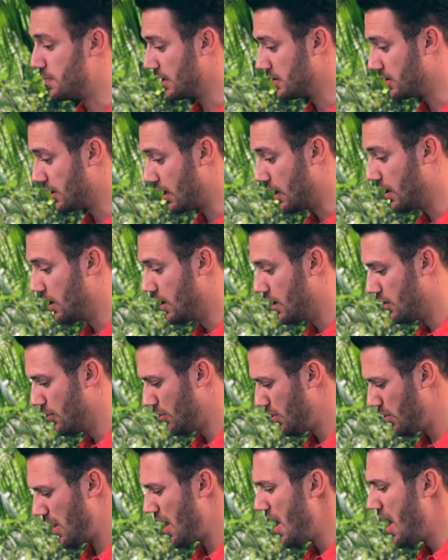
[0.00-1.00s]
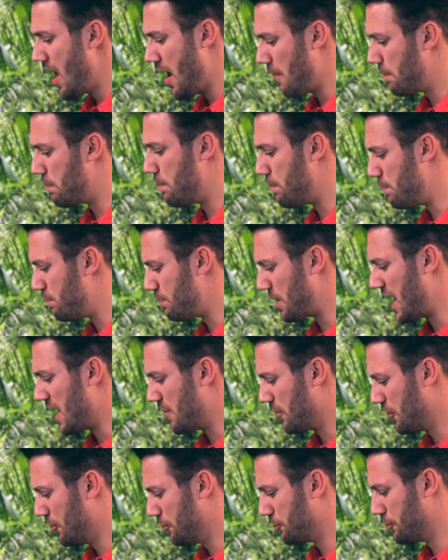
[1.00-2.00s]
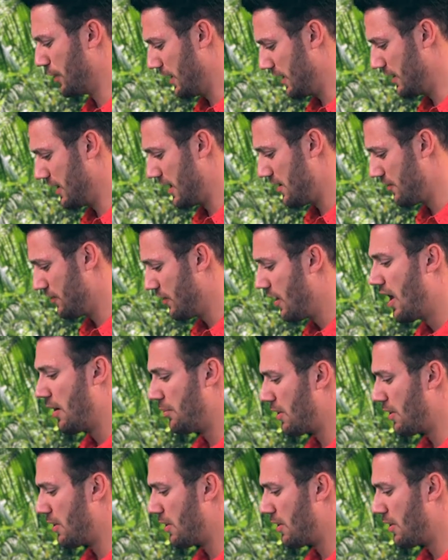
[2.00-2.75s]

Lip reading: But a Bible? Really, Dave?